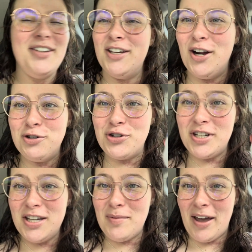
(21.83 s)
you know,
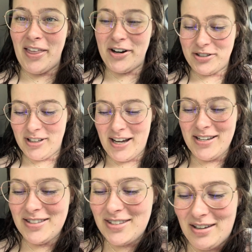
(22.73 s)
drinking my
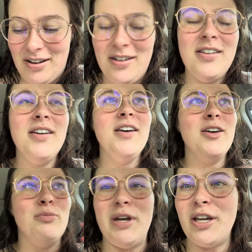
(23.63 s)
electrolytes and
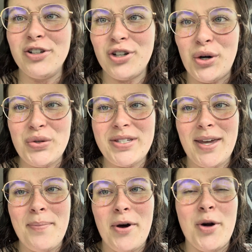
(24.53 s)
making sure I don't
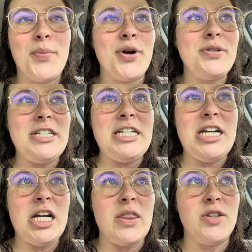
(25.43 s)
skimp out on
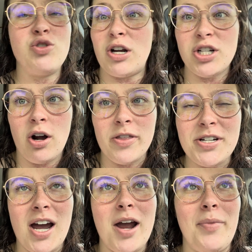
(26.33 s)
protein and stretching all the time.